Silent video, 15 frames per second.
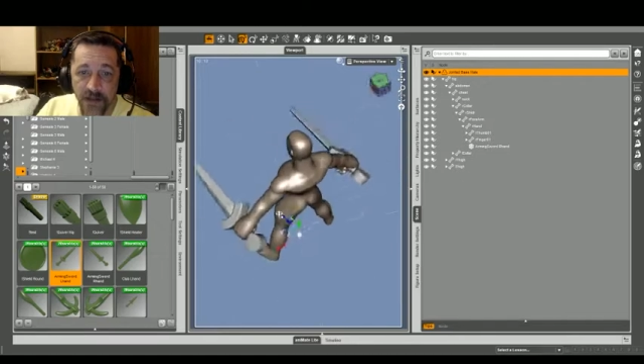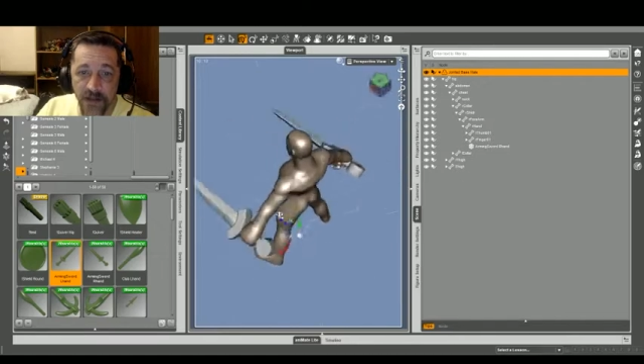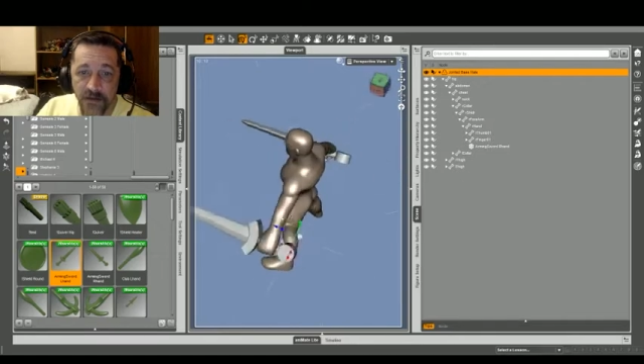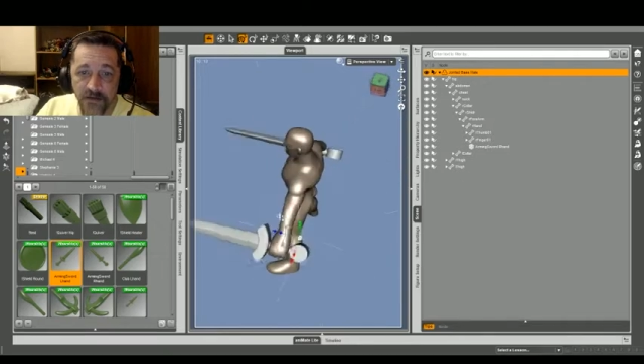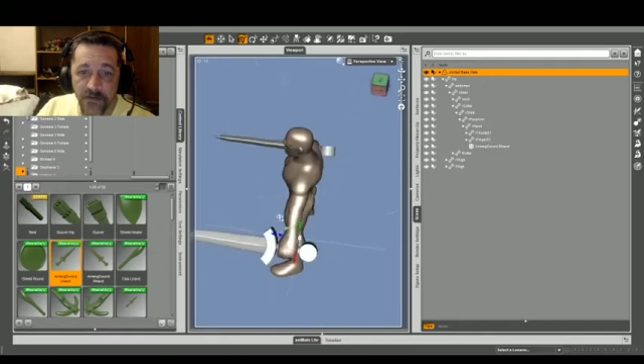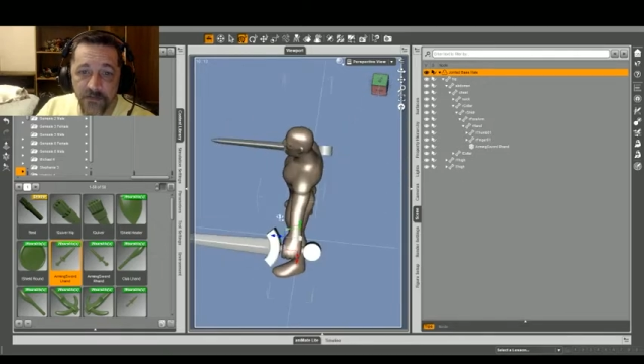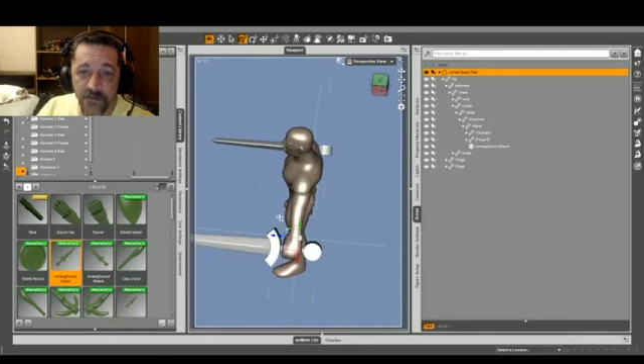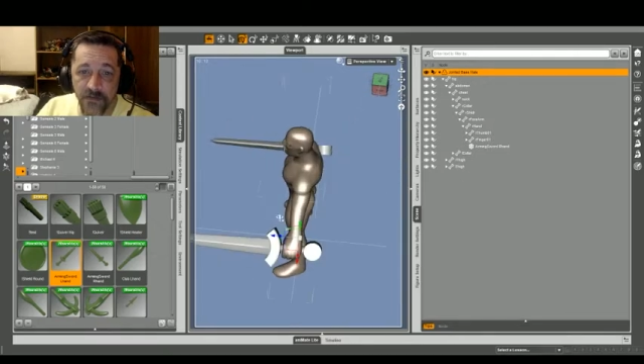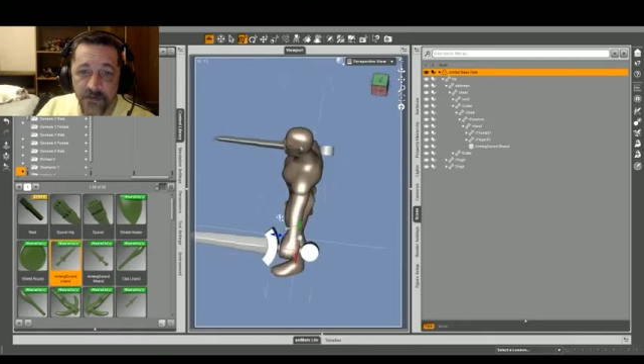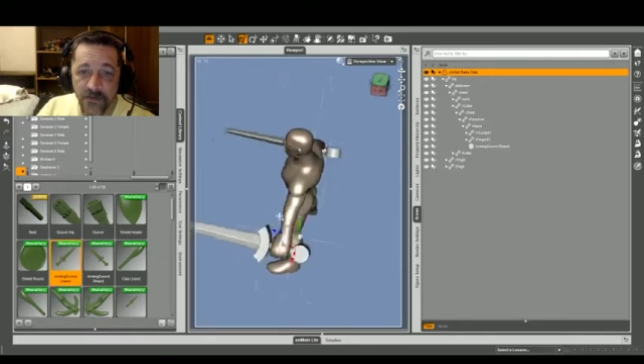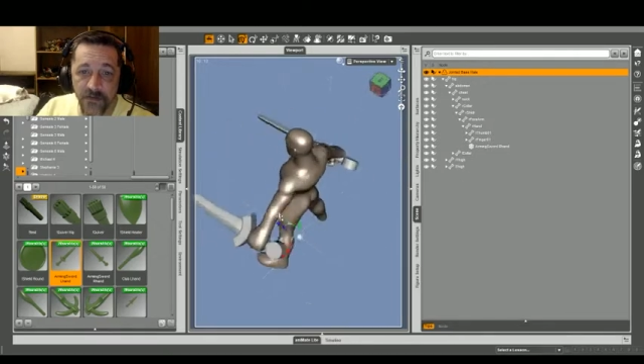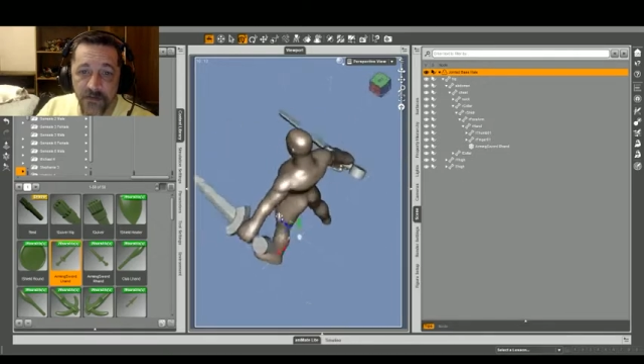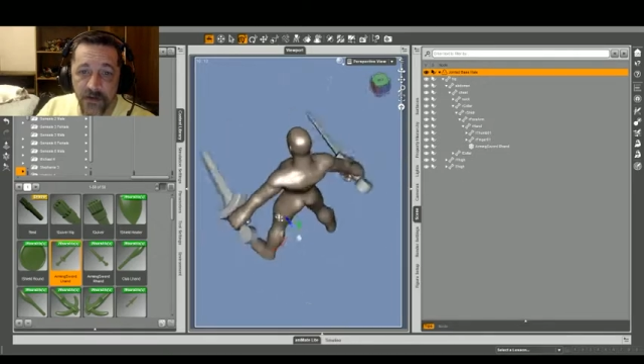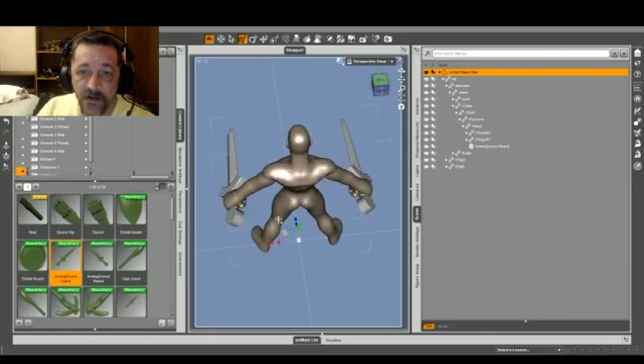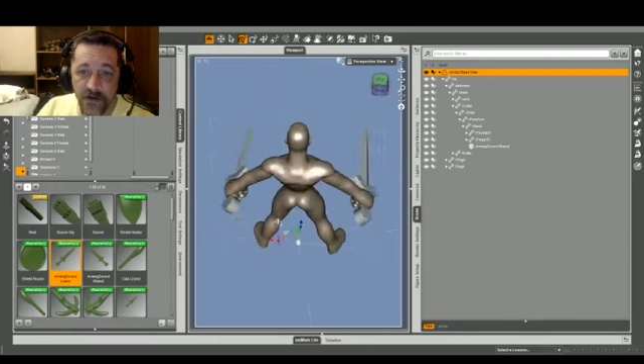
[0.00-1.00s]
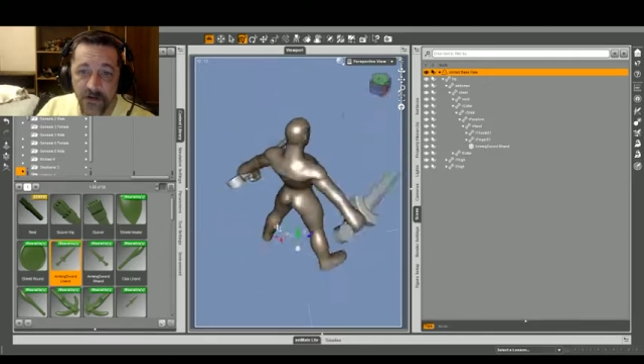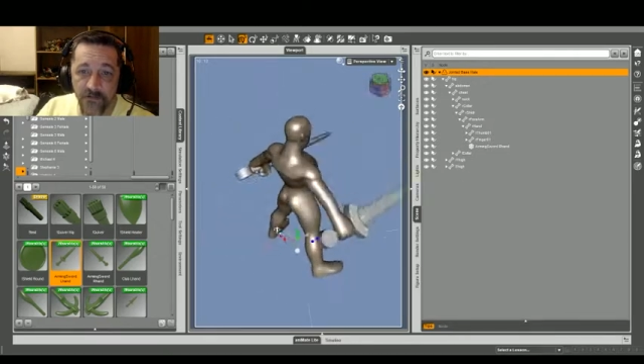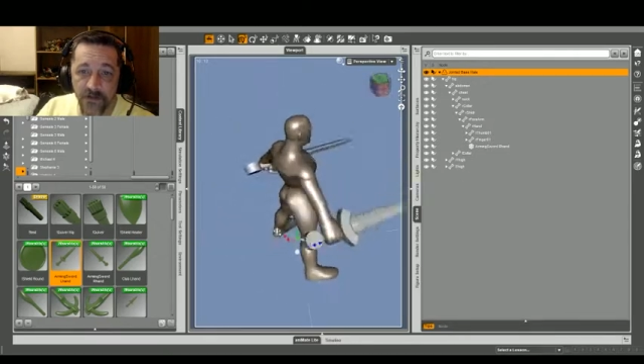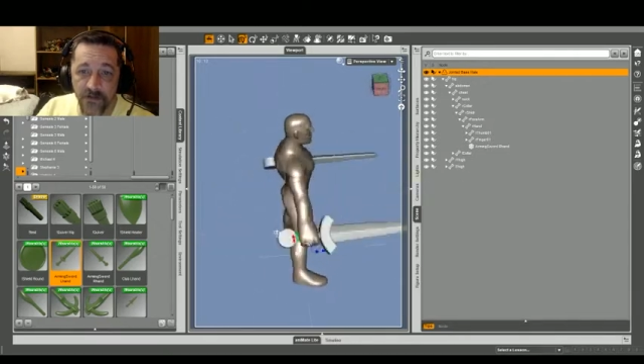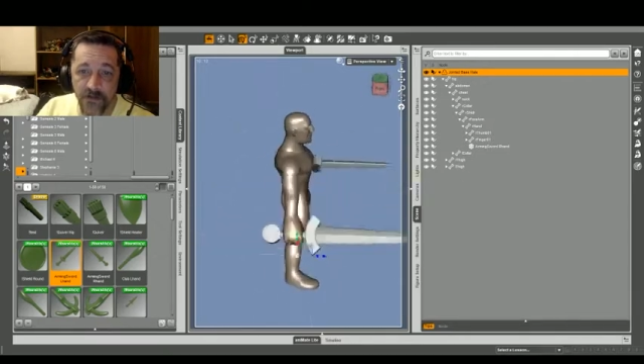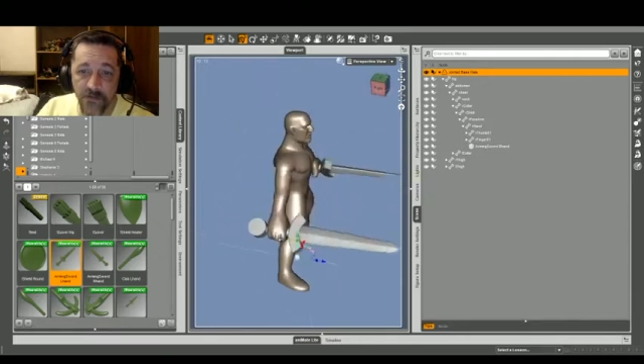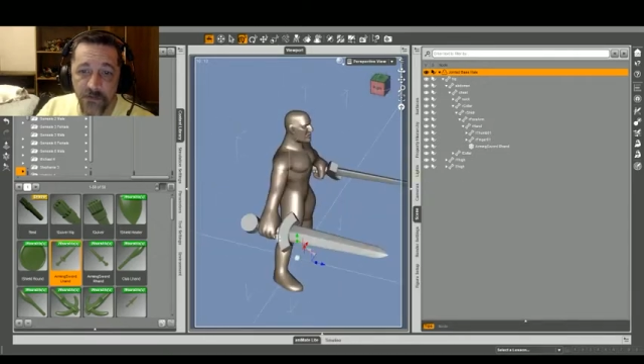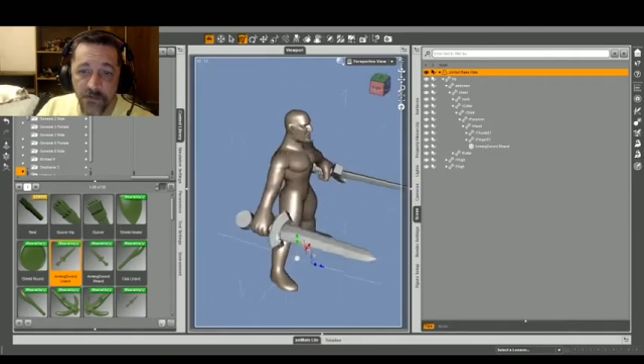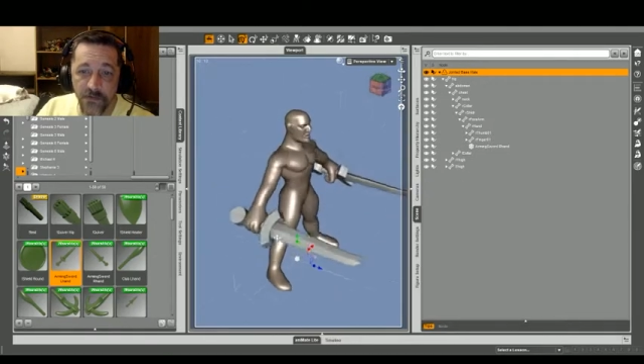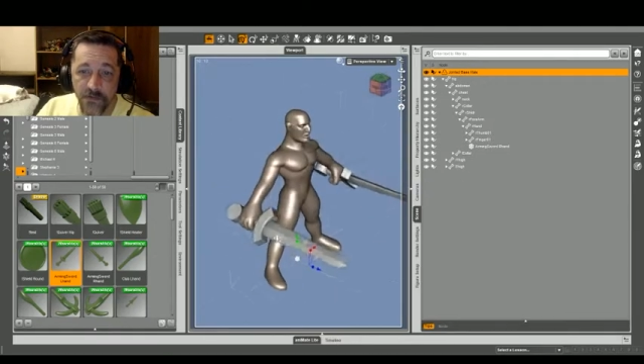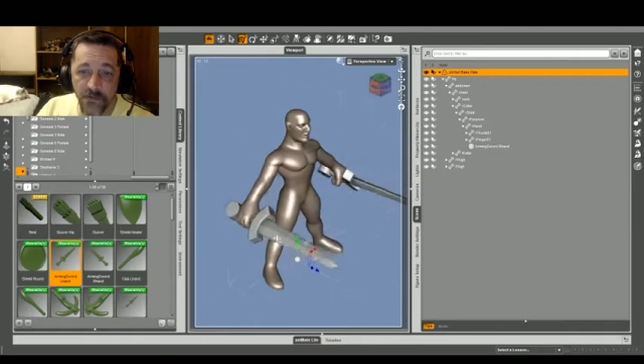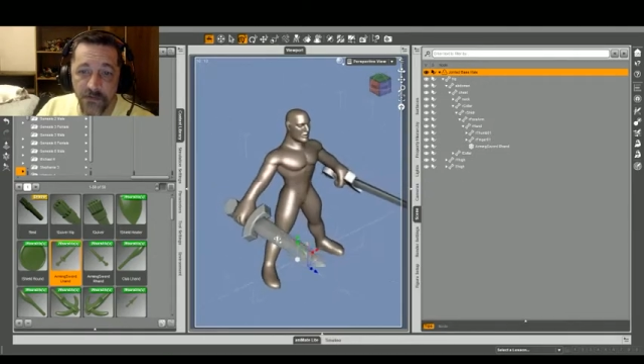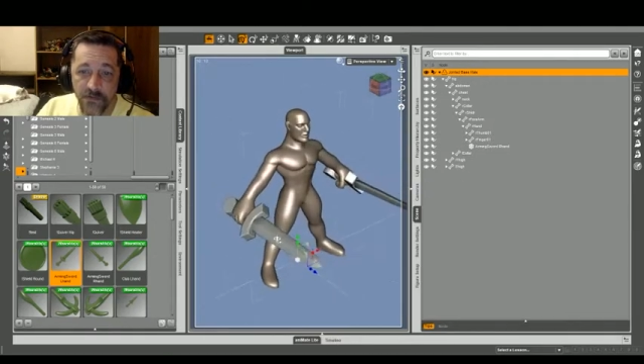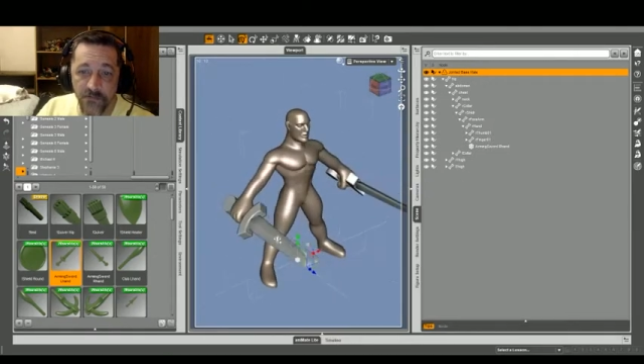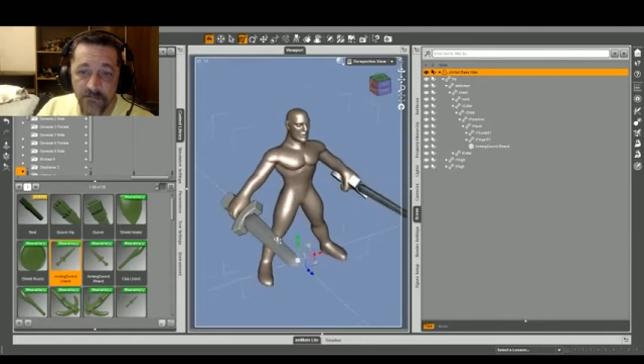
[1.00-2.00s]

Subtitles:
as the ones on the arming swords